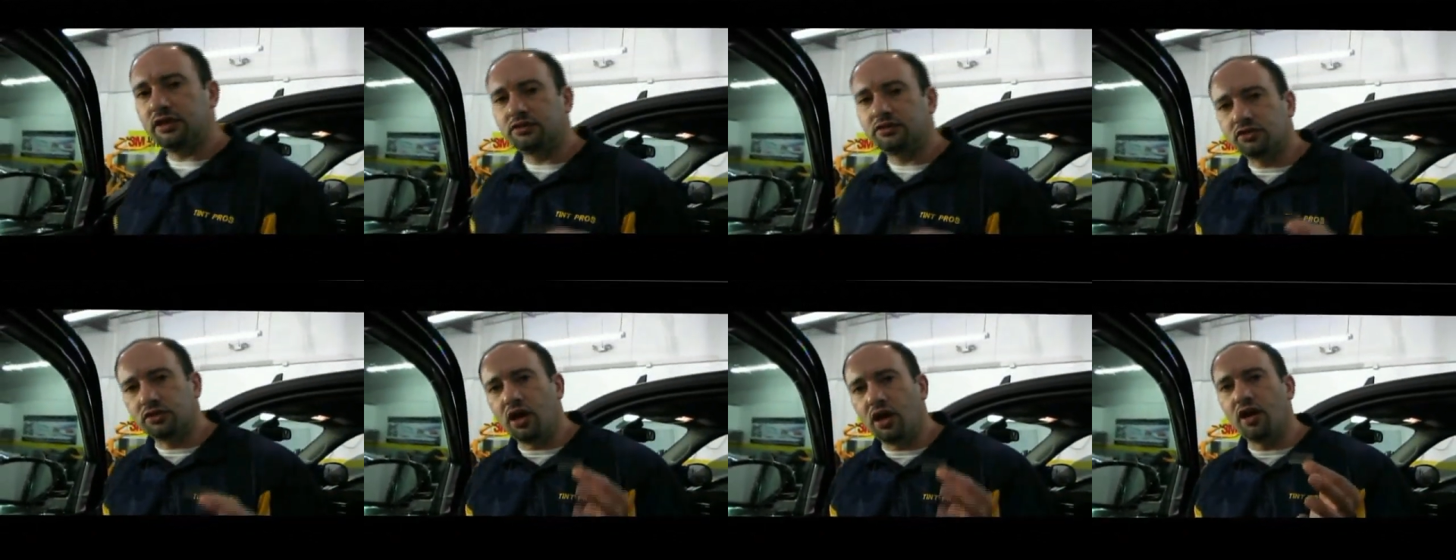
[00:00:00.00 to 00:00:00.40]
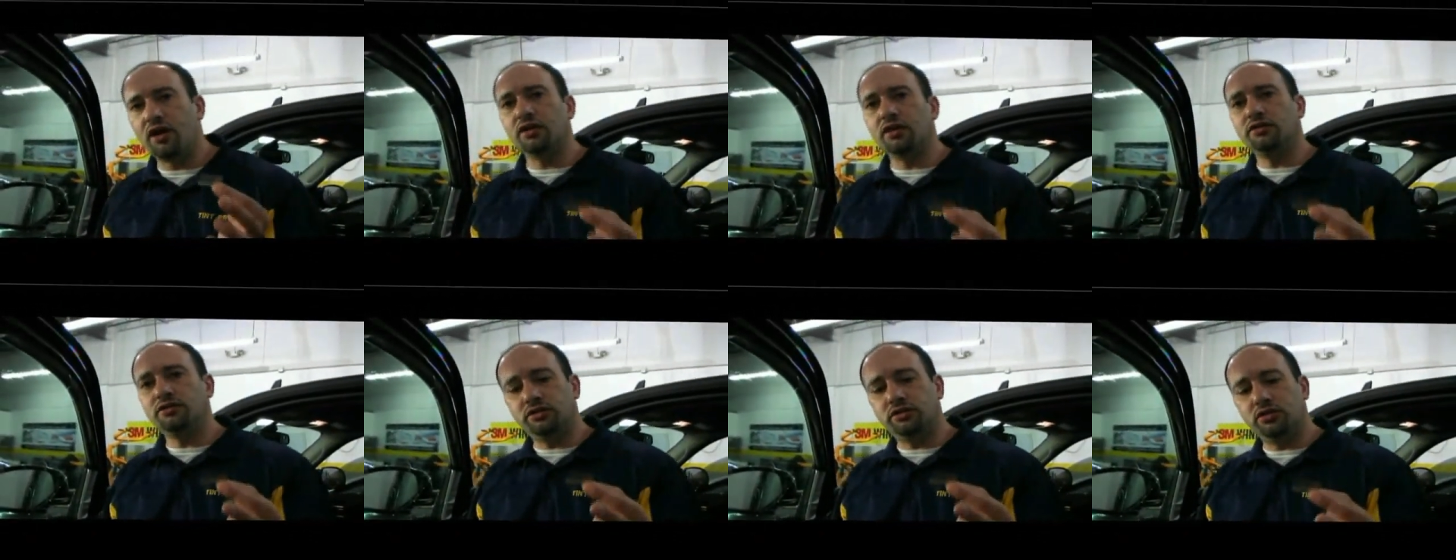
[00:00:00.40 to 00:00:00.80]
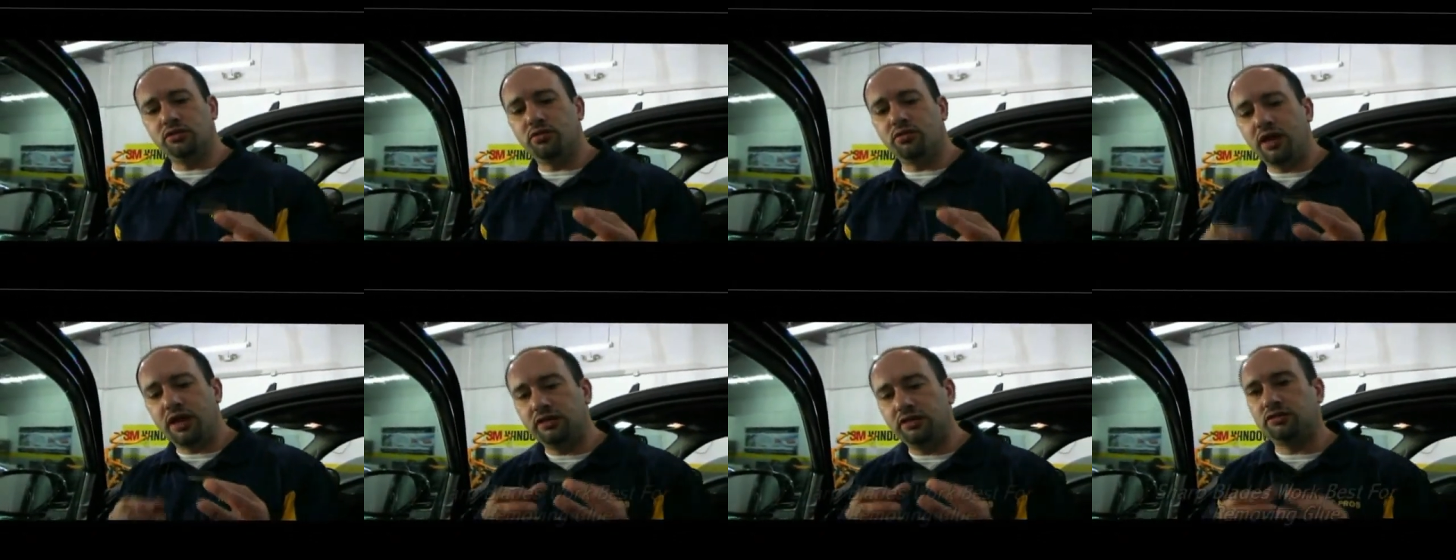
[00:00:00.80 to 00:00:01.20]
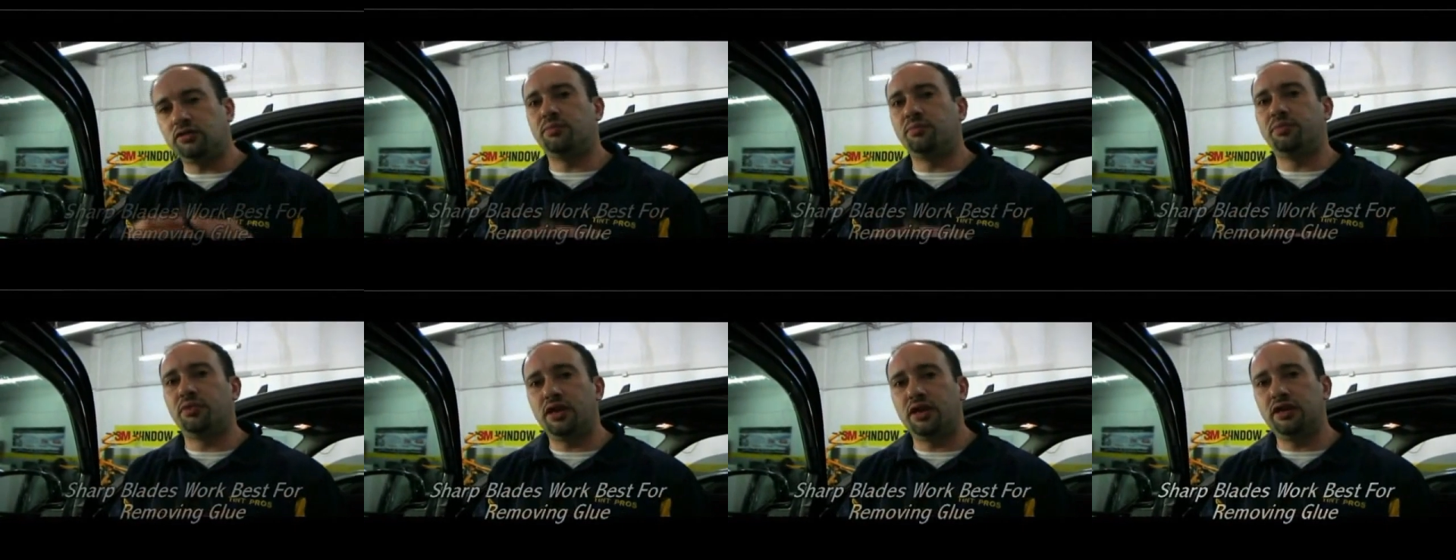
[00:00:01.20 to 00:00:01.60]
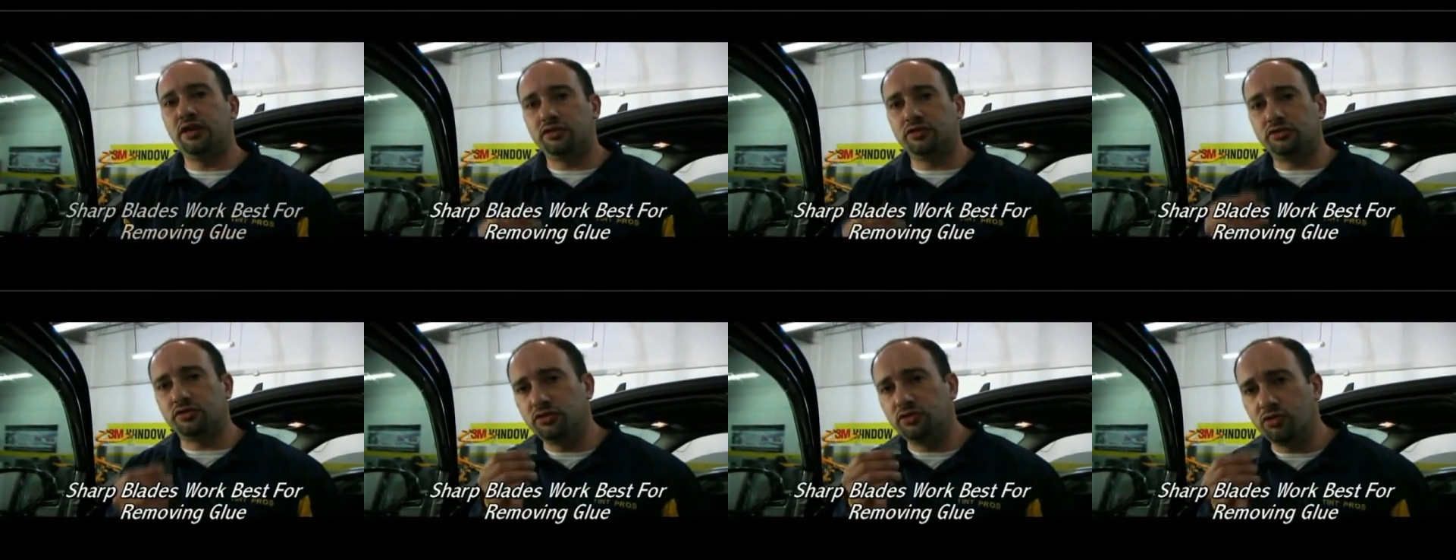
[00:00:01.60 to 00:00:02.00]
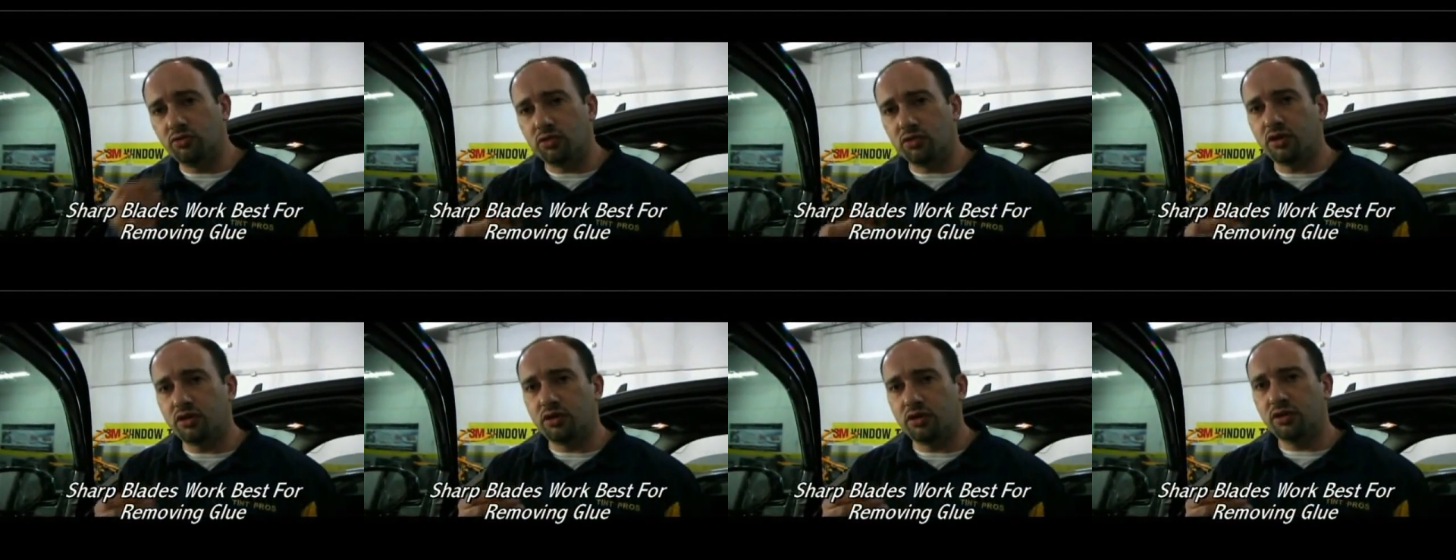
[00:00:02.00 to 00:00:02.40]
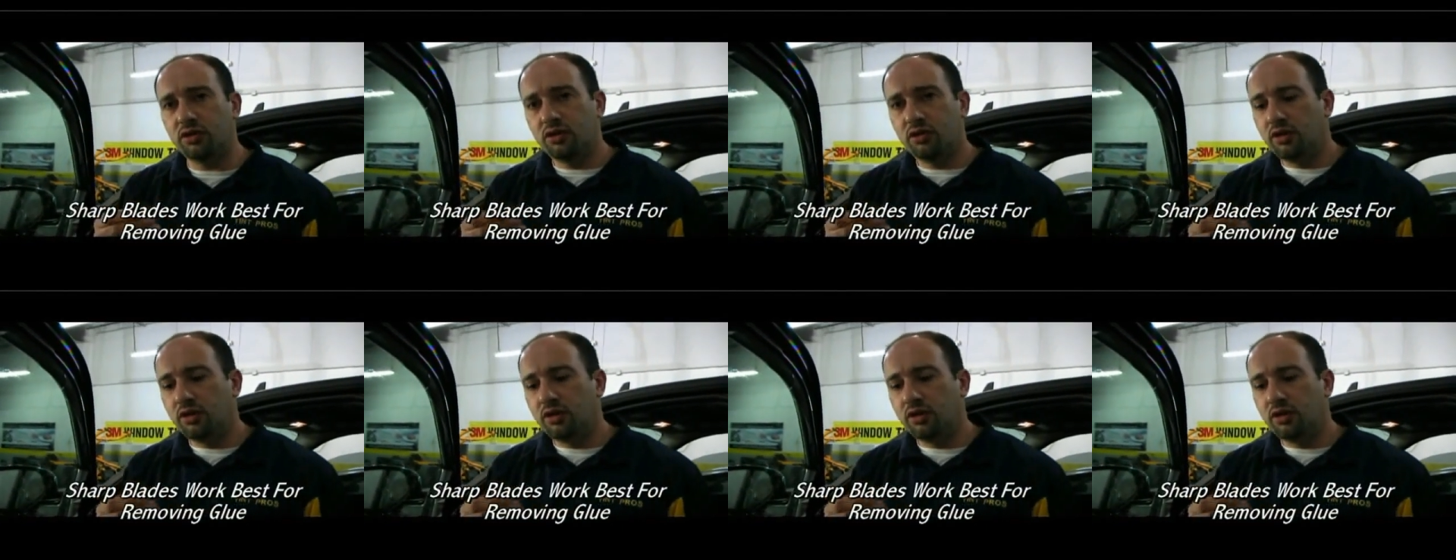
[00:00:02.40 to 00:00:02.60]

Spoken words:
As long as your razor blade is newer